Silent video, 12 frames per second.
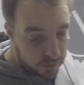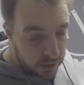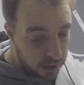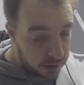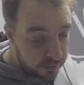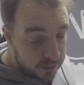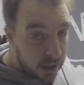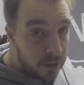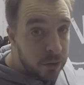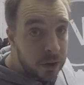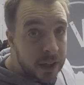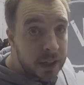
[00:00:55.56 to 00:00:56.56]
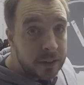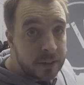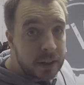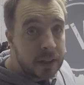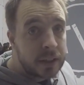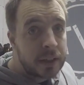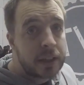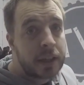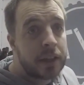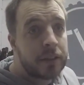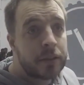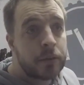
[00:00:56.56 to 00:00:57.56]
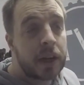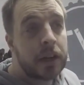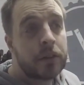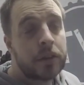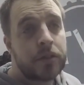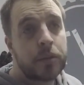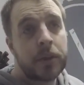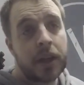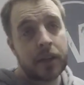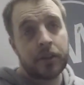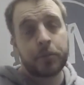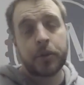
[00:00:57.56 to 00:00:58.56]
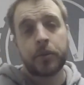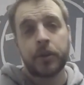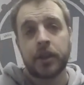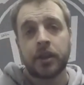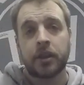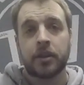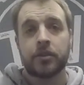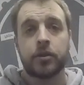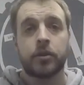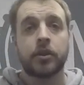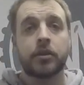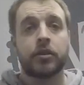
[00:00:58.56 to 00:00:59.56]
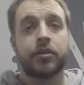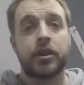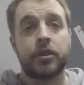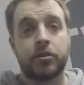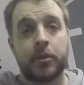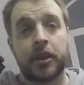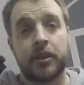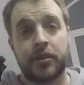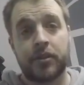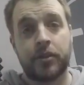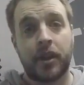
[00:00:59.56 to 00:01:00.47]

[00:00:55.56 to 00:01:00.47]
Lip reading: and I haven't got anything. Well, I've got 2 lagers brewing, so I've got 3 fermenters